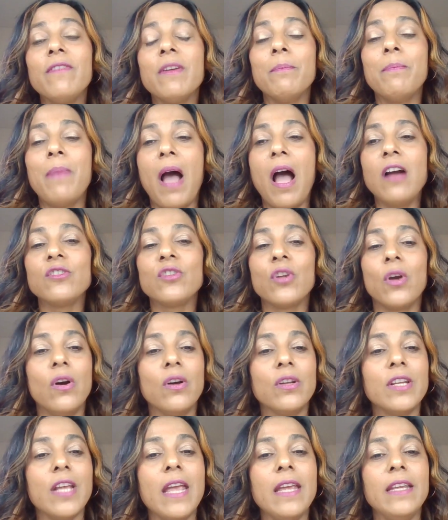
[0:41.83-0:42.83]
embarked
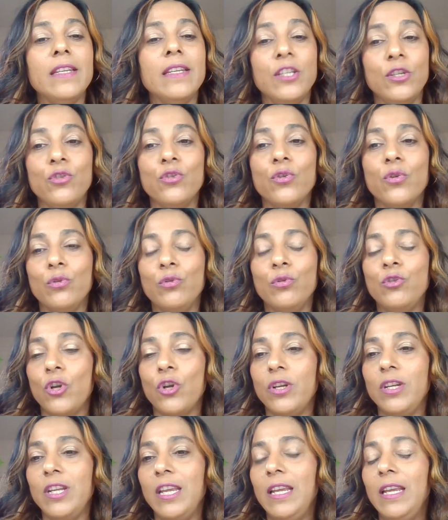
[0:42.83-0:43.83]
on a digital
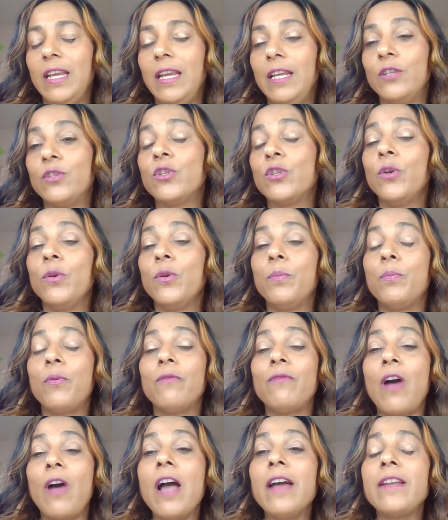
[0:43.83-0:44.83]
journey to
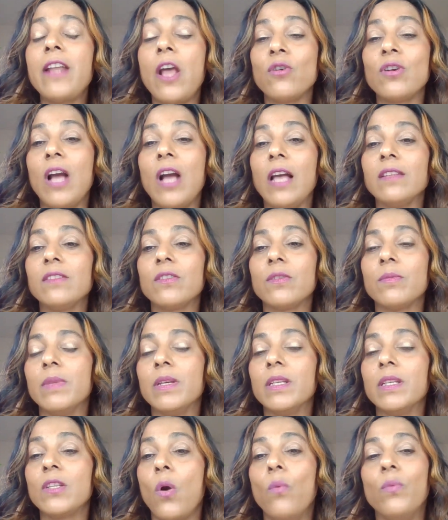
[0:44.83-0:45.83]
provide our
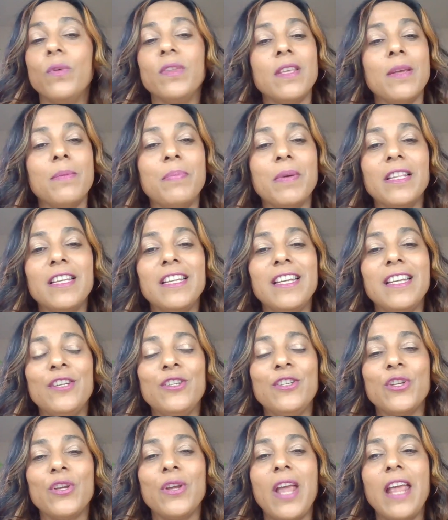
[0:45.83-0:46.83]
customers with the ability
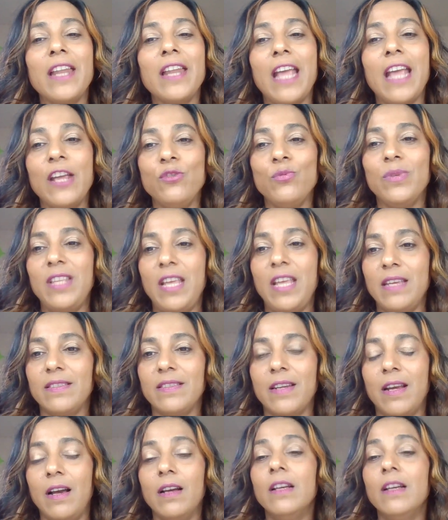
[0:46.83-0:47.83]
to engage with
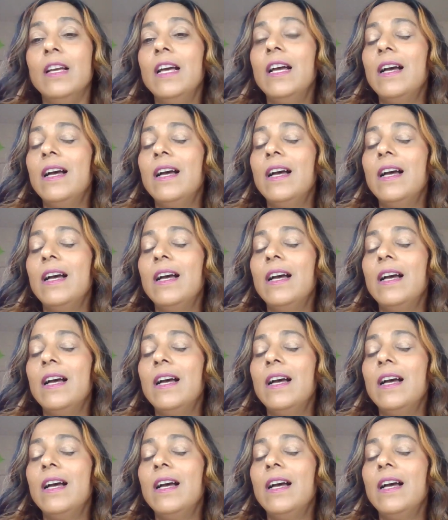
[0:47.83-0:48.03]
HESTA